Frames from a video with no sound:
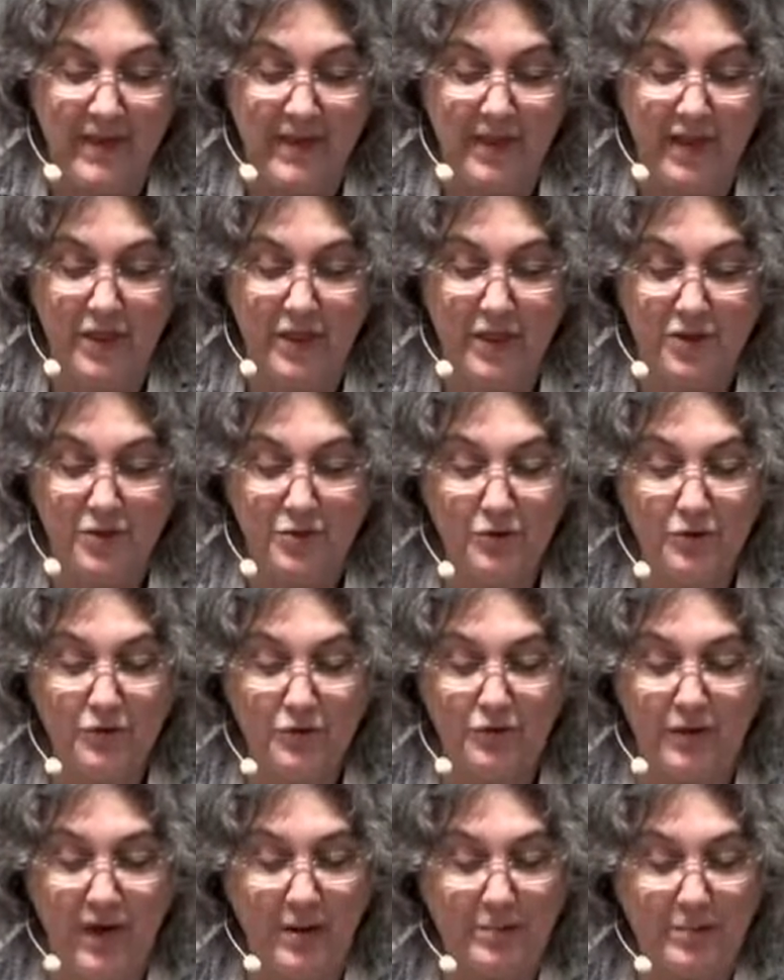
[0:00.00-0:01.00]
And through
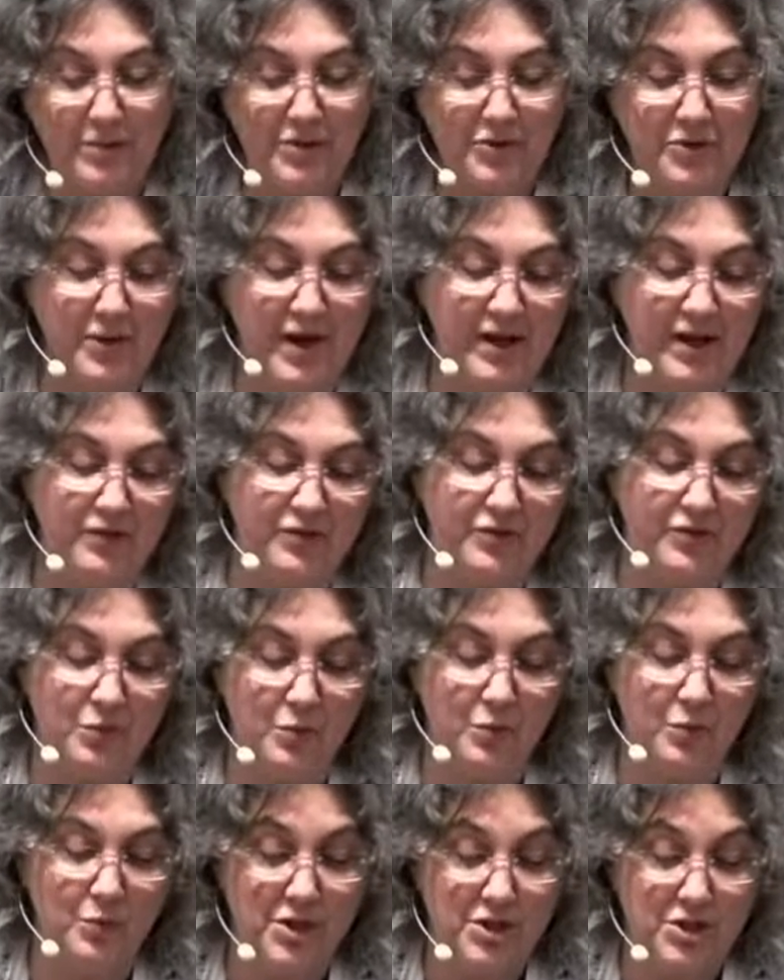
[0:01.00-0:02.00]
Sabbath rest and
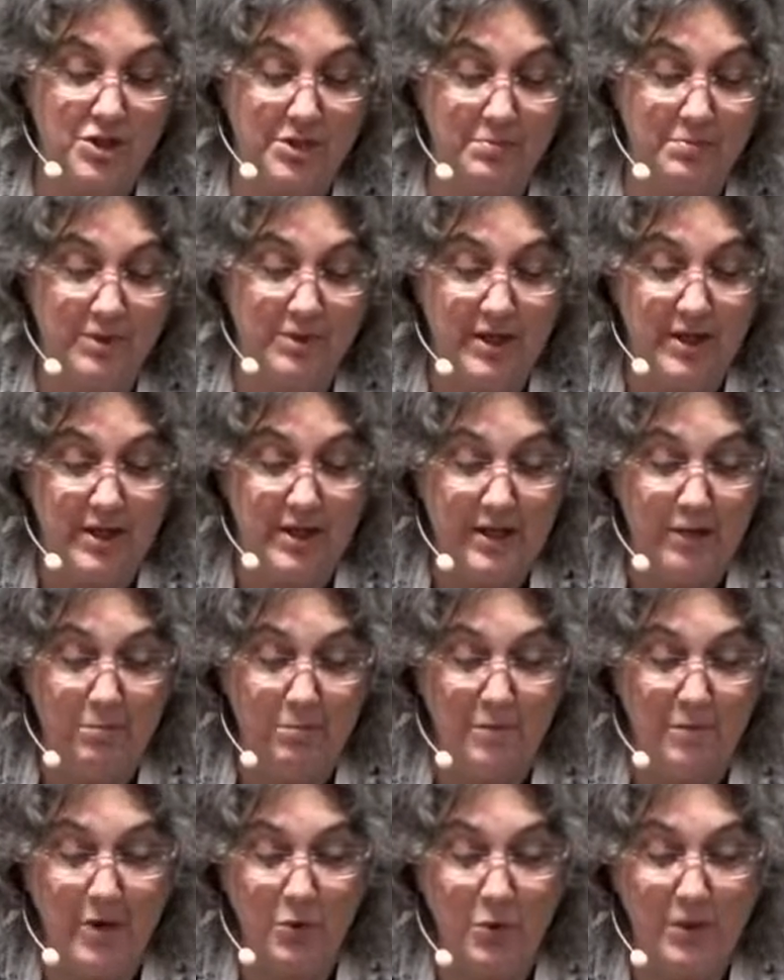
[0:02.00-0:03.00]
worship,
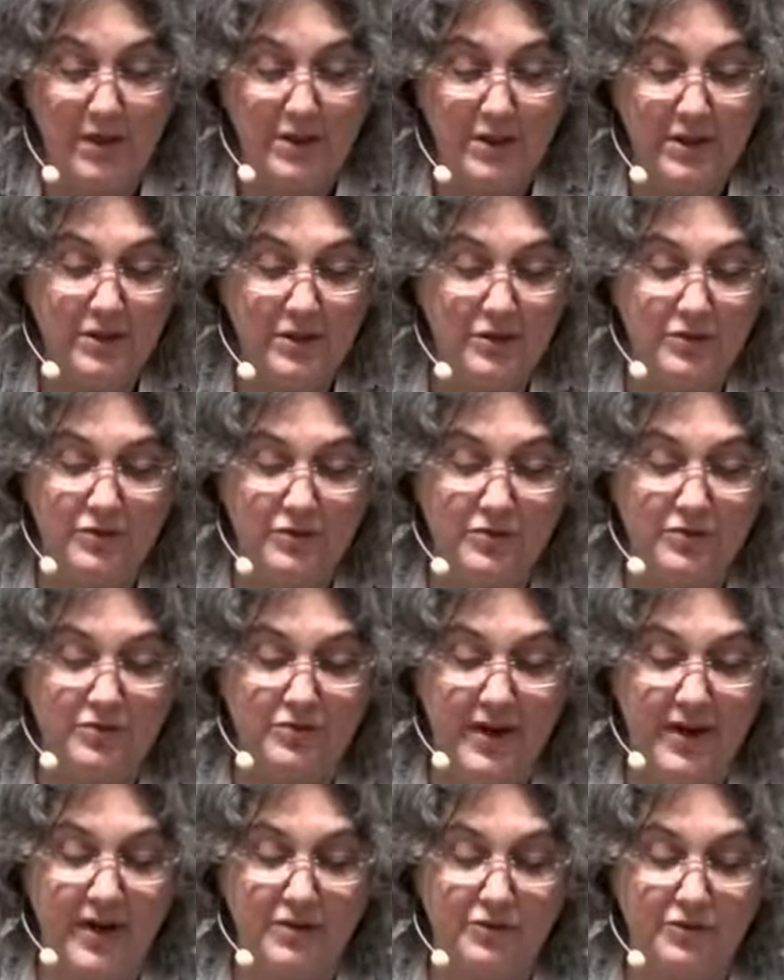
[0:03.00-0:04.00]
may we learn to
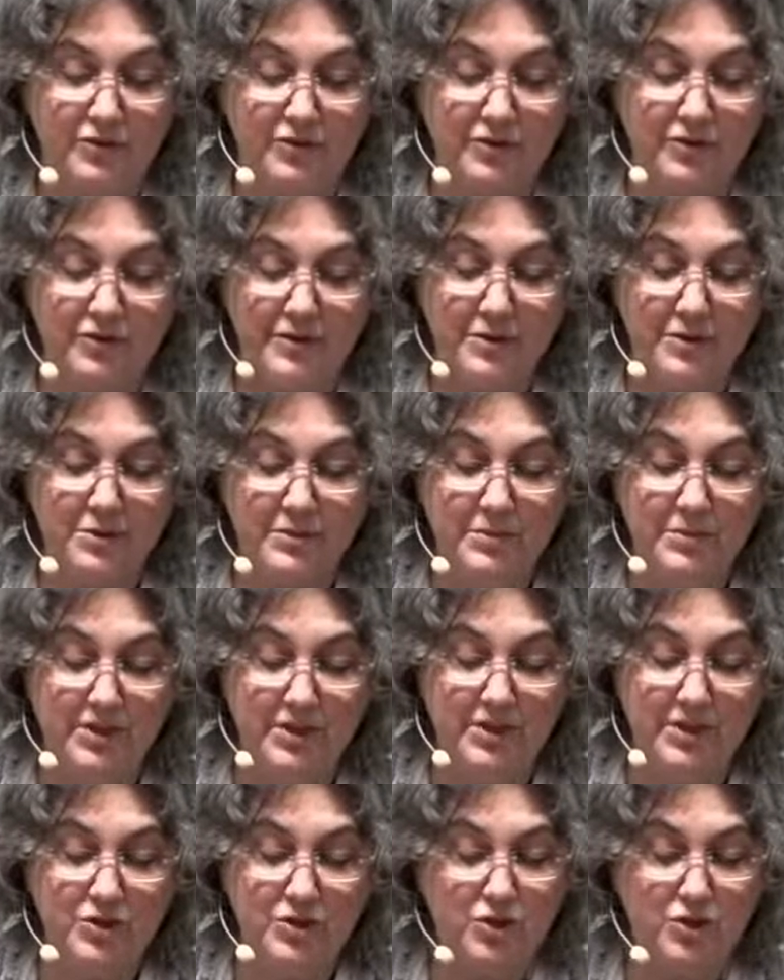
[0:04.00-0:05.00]
find
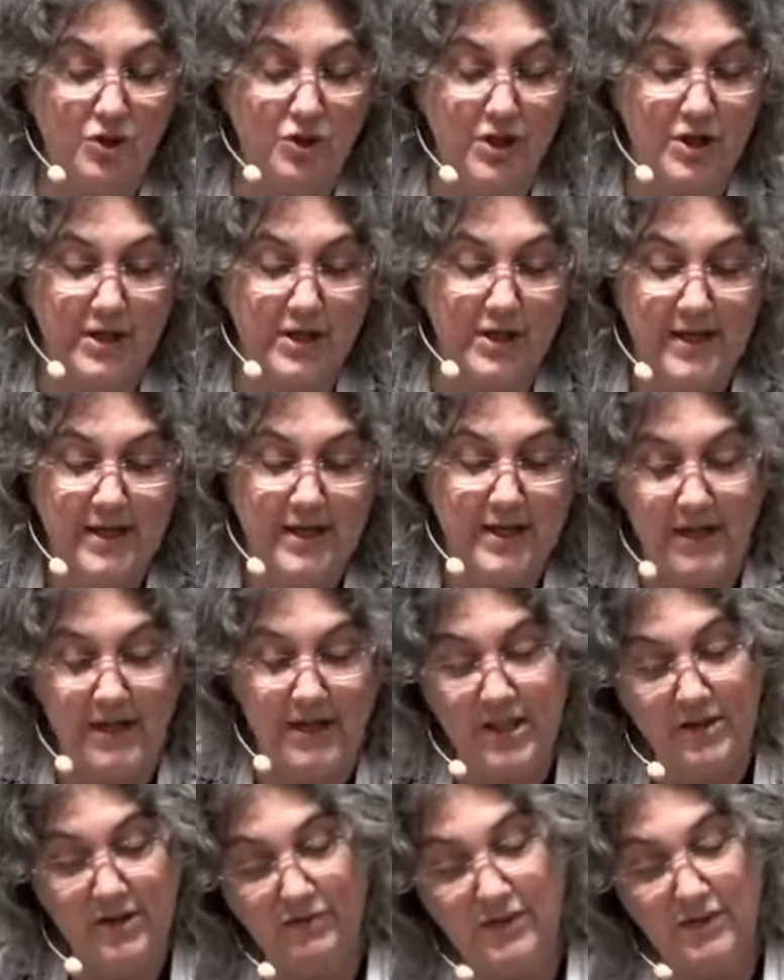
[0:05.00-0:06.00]
fulfillment and joy in
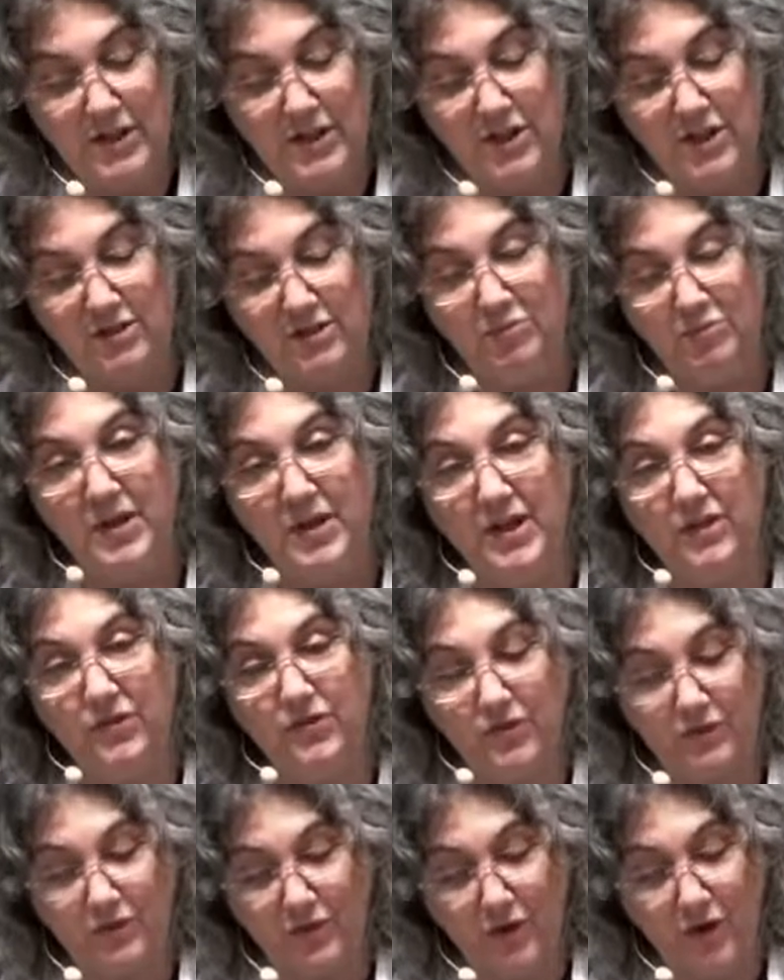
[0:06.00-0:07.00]
the vision of
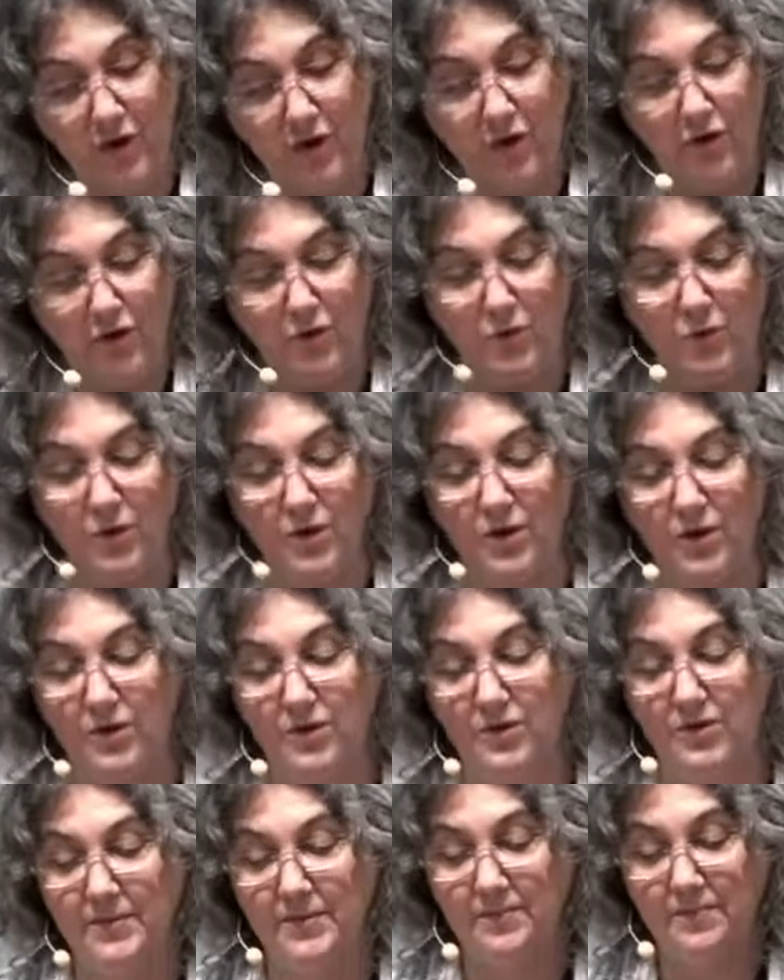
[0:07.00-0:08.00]
peace for all the
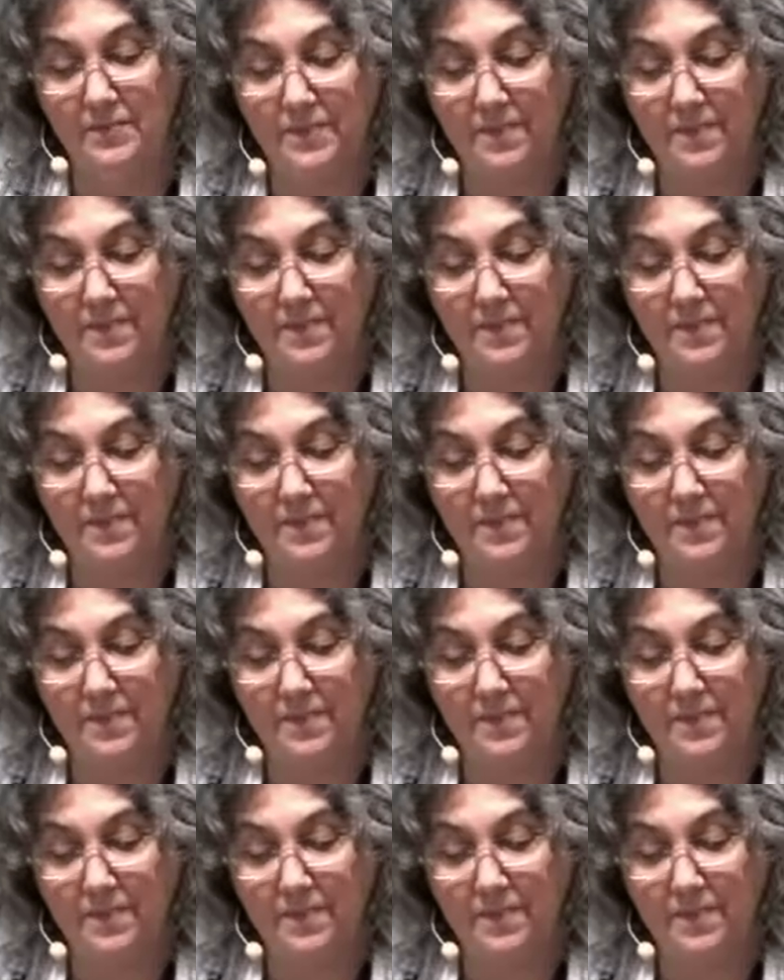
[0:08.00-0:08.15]
world.